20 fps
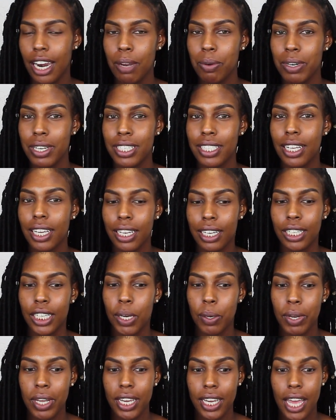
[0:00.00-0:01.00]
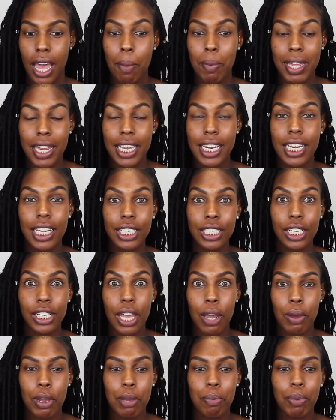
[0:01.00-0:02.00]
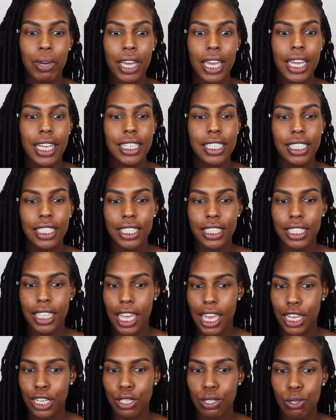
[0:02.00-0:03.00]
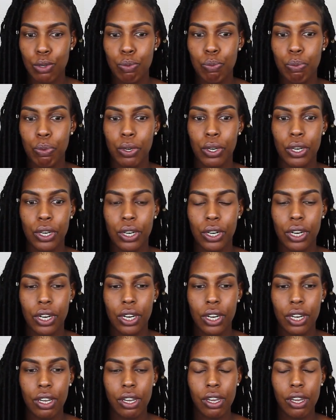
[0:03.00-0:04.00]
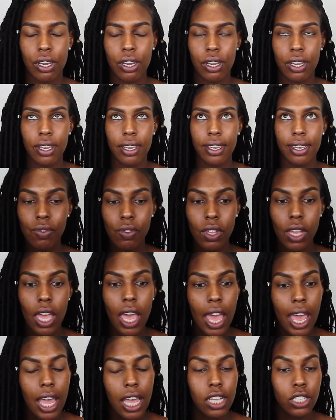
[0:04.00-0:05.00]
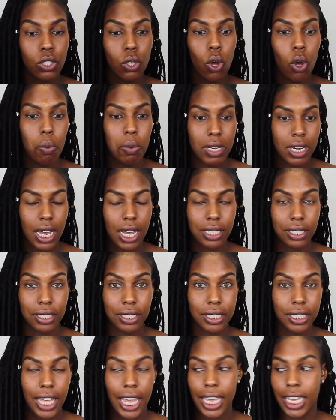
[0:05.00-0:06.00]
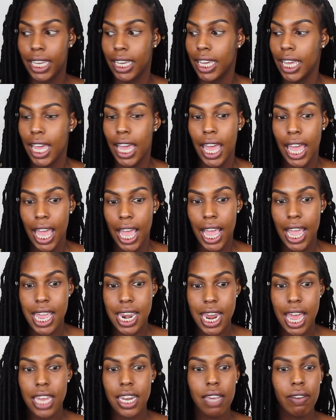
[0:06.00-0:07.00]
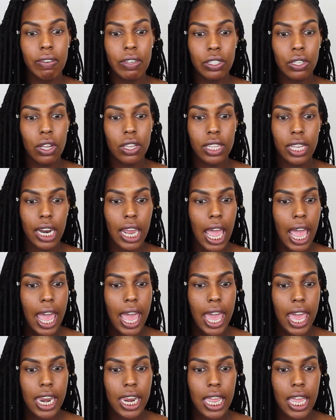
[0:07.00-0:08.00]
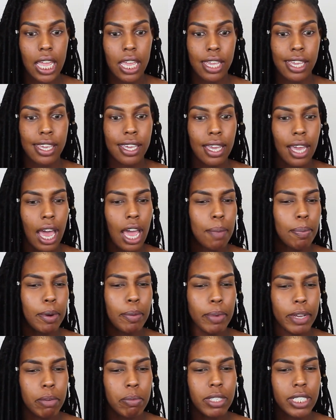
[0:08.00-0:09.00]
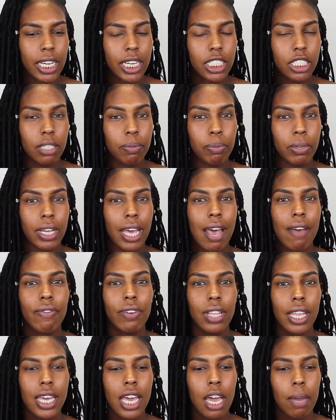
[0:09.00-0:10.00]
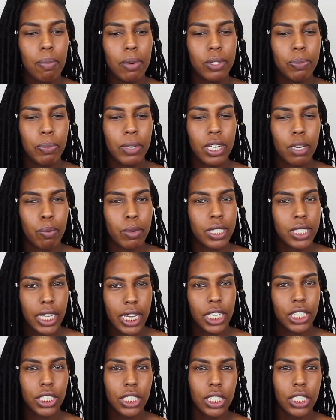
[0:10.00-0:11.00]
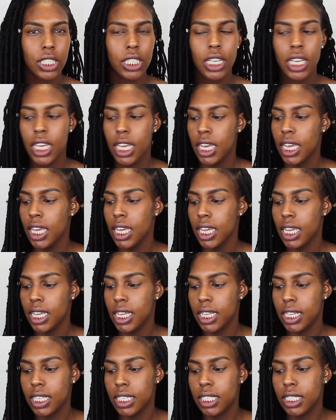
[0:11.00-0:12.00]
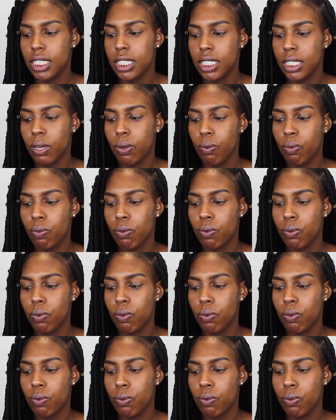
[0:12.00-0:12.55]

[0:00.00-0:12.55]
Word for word: I don't want to say glowy. I mean, it is glowy, but it's just like super. It's all one color. Like, and I never thought that I had hyperpigmentation, but I feel like hyperpigmentation is